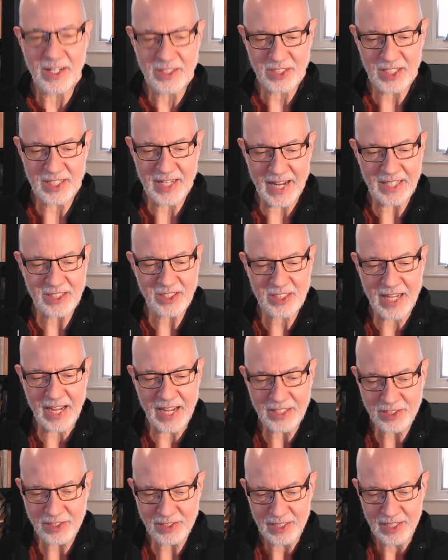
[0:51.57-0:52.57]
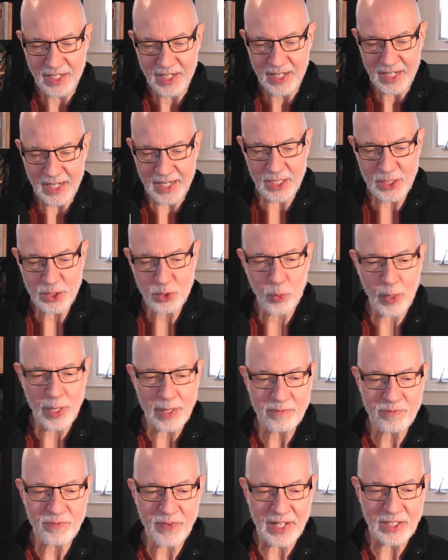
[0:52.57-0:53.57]
Today's guest is
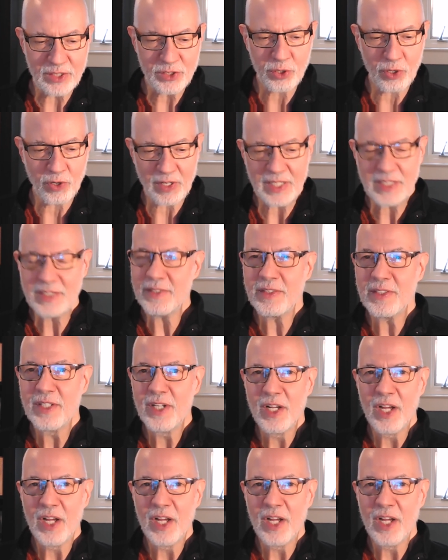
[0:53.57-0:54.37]
Wim Van Dooren,